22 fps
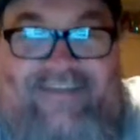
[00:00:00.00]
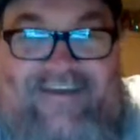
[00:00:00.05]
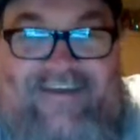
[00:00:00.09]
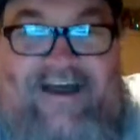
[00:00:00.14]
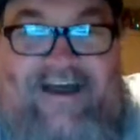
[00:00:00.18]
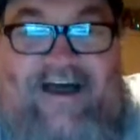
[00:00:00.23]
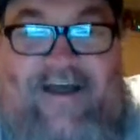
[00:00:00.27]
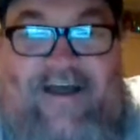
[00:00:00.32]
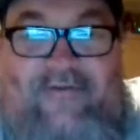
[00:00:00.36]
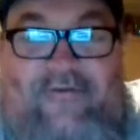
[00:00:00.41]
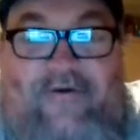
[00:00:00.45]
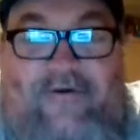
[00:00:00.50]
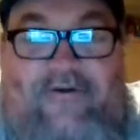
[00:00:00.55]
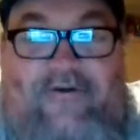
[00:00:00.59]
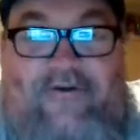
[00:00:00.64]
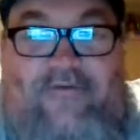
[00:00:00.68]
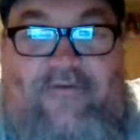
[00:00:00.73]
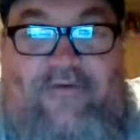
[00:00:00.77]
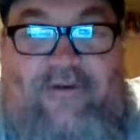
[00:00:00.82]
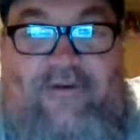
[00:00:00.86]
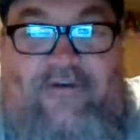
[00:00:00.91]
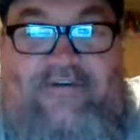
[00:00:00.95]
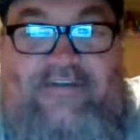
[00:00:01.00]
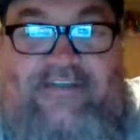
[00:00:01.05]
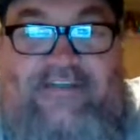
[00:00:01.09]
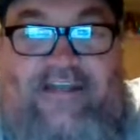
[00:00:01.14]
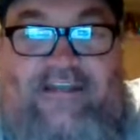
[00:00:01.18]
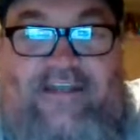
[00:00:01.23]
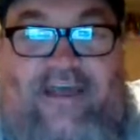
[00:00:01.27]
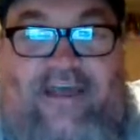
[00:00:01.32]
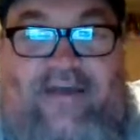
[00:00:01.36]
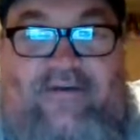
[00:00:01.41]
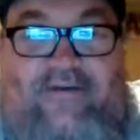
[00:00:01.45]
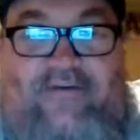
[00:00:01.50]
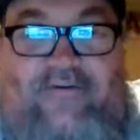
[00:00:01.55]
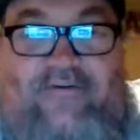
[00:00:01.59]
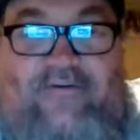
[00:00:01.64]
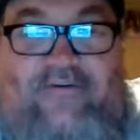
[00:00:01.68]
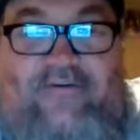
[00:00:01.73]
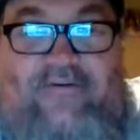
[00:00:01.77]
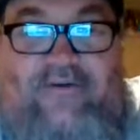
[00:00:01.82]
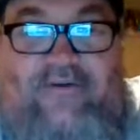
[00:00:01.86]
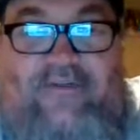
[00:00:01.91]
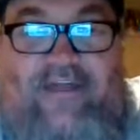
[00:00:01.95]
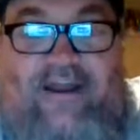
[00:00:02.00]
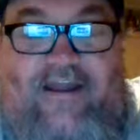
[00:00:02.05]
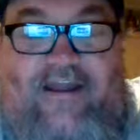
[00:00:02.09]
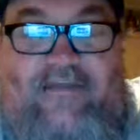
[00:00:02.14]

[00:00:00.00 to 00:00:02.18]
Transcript: I wondered when you said that you were doing that.